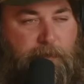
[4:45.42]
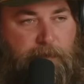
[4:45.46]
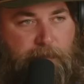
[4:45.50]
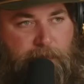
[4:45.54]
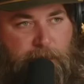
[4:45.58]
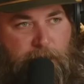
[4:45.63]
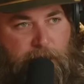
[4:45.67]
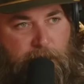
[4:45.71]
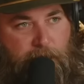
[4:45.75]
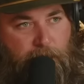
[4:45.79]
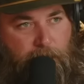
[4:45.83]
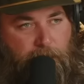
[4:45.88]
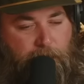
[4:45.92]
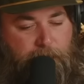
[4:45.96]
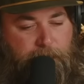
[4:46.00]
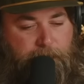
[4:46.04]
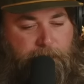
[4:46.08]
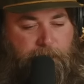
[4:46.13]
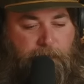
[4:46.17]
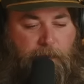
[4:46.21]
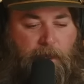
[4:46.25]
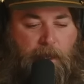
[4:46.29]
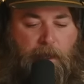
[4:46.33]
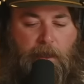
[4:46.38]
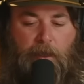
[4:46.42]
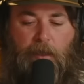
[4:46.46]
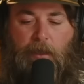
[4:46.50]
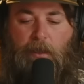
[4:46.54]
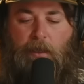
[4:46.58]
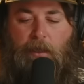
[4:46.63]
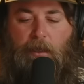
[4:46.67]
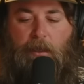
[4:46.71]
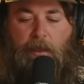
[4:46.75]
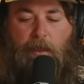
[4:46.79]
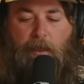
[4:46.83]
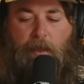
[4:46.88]
Be cool.
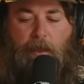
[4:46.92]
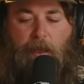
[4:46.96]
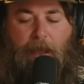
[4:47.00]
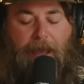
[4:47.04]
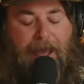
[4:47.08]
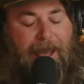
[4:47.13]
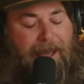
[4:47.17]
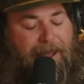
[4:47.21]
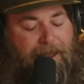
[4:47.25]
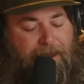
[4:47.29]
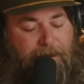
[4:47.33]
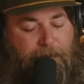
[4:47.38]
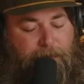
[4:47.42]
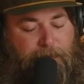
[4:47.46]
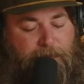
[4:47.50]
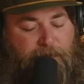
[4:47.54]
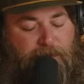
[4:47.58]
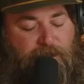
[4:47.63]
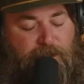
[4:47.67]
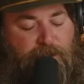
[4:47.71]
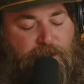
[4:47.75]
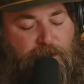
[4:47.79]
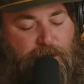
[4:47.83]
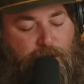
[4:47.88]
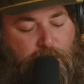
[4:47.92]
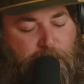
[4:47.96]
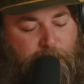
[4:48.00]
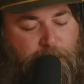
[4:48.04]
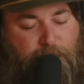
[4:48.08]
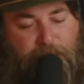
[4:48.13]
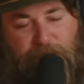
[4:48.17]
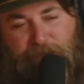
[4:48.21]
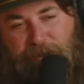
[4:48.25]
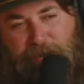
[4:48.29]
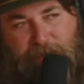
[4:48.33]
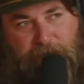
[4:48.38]
I am
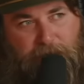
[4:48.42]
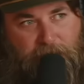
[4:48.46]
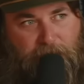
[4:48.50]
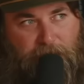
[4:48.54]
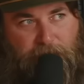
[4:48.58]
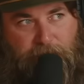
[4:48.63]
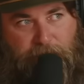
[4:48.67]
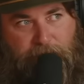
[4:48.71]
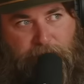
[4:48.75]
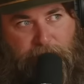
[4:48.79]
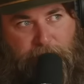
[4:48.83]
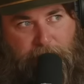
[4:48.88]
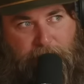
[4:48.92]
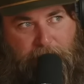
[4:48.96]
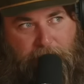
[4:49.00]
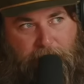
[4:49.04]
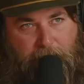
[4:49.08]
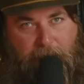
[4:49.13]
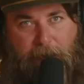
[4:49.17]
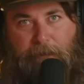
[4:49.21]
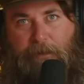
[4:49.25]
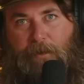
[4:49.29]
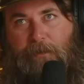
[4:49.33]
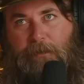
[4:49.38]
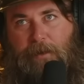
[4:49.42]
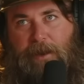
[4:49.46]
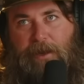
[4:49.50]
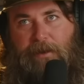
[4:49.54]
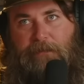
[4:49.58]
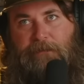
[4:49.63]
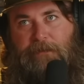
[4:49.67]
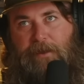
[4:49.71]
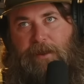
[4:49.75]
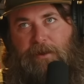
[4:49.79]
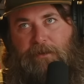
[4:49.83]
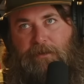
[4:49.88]
super stoked from a ammo
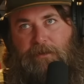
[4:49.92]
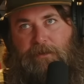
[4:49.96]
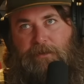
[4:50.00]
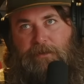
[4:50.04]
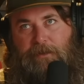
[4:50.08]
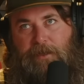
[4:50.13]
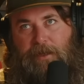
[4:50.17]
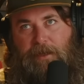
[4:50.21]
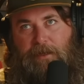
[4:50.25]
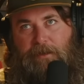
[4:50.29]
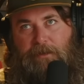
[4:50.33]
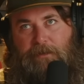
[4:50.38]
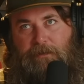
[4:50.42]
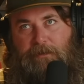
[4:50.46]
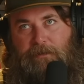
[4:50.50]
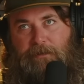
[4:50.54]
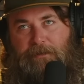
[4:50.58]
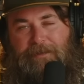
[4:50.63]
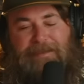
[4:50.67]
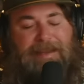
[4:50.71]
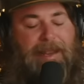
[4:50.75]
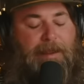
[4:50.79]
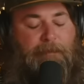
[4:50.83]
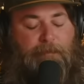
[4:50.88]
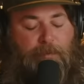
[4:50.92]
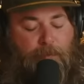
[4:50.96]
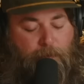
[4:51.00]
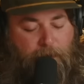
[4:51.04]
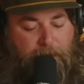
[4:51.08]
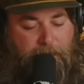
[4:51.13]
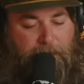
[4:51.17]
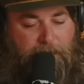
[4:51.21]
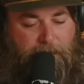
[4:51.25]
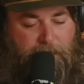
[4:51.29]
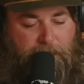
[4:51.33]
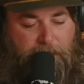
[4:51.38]
manufacturing side
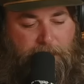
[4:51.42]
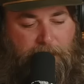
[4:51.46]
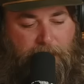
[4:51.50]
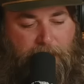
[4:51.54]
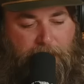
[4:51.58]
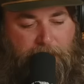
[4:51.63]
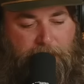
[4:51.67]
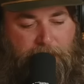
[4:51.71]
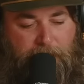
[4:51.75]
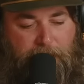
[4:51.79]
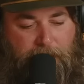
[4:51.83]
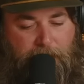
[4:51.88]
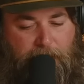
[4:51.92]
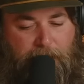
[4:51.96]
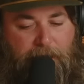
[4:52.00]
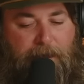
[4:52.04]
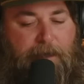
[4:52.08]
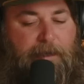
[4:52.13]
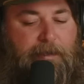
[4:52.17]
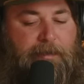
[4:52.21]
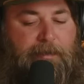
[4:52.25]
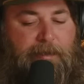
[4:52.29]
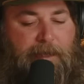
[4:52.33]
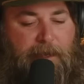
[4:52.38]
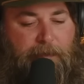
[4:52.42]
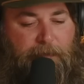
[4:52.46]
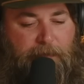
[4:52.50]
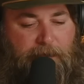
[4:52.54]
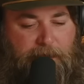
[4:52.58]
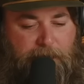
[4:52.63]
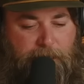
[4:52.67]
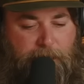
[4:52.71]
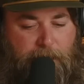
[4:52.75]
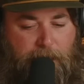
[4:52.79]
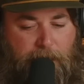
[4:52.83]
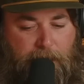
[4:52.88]
standpoint that it is
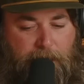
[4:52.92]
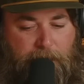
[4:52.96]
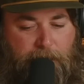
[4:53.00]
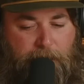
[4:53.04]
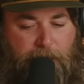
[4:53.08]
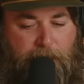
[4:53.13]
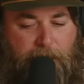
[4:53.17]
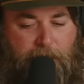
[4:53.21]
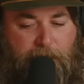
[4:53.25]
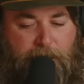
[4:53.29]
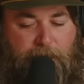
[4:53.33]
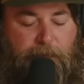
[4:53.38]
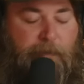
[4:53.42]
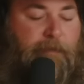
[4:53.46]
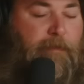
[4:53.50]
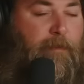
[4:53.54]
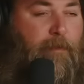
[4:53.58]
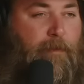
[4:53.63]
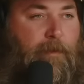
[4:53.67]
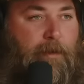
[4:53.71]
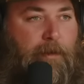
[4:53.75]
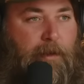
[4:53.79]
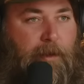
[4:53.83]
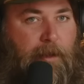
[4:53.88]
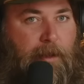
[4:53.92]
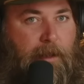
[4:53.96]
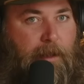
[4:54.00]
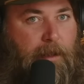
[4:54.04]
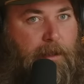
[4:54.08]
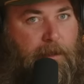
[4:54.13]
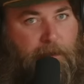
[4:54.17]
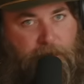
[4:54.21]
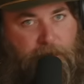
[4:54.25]
SAAMI-spec because before the